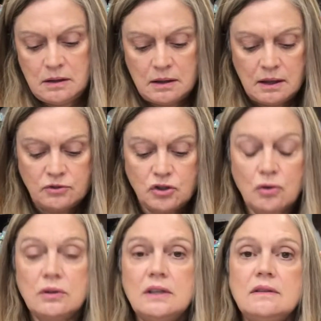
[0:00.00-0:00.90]
I've
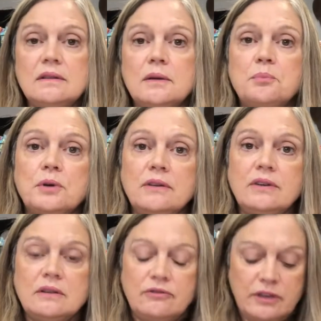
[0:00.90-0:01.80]
showed these in a
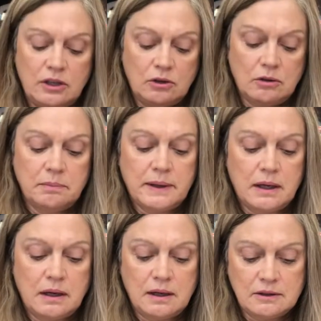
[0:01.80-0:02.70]
previous video,
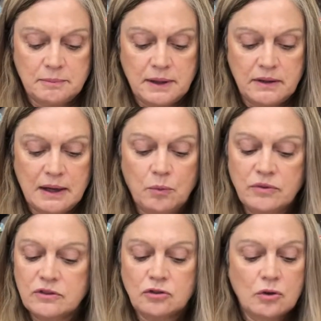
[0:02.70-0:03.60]
but they
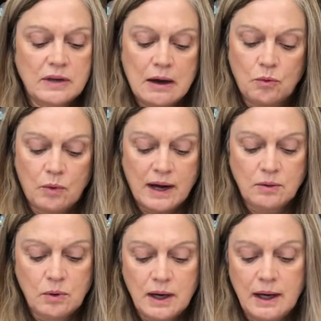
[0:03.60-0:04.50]
sold out right
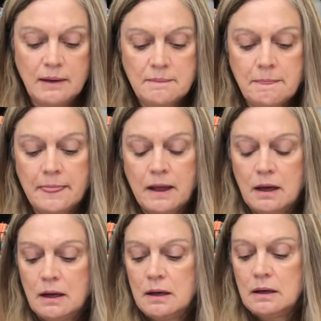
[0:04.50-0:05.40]
away.
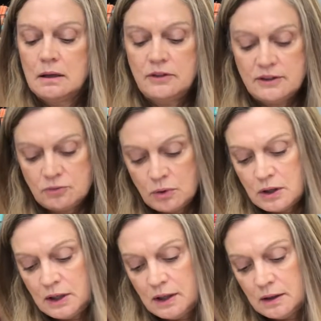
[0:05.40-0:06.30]
This
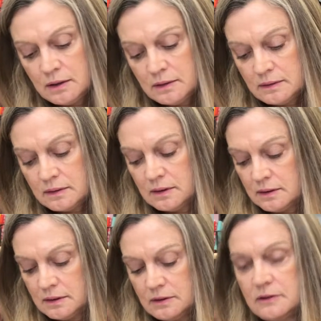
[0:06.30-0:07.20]
one is
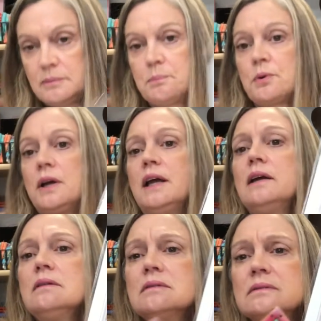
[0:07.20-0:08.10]
spring.